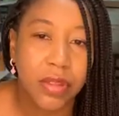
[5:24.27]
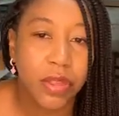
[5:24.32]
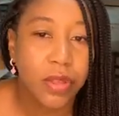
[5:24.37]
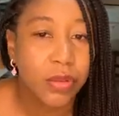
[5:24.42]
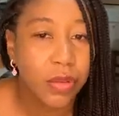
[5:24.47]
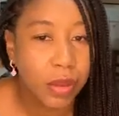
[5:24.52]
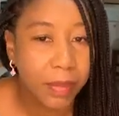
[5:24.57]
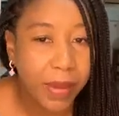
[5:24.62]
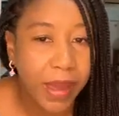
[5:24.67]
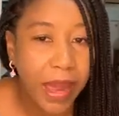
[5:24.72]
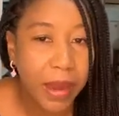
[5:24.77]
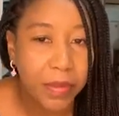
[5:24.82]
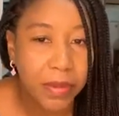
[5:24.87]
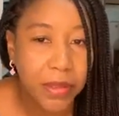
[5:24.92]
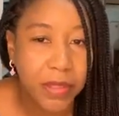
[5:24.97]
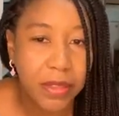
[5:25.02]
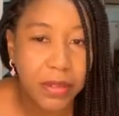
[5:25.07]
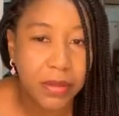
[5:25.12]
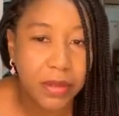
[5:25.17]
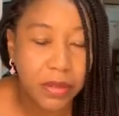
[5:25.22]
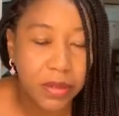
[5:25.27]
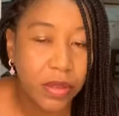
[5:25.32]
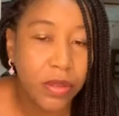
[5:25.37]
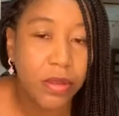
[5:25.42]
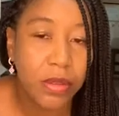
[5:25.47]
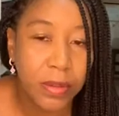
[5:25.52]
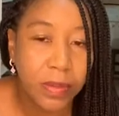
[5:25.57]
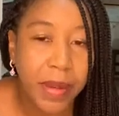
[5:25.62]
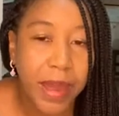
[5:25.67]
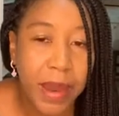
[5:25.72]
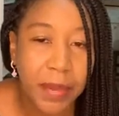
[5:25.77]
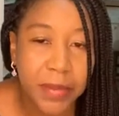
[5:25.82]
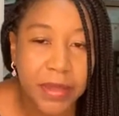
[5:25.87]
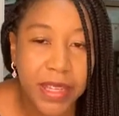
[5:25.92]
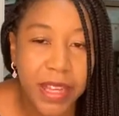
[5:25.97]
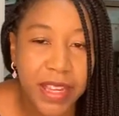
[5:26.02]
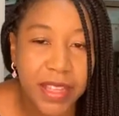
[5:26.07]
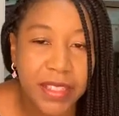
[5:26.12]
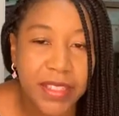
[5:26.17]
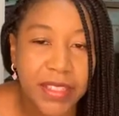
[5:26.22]
through the PAP
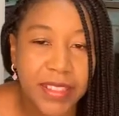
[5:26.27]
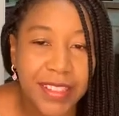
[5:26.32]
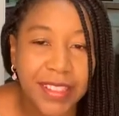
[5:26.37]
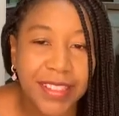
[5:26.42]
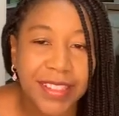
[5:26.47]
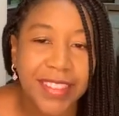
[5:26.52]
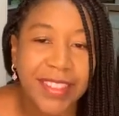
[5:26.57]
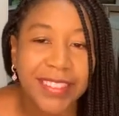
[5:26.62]
test.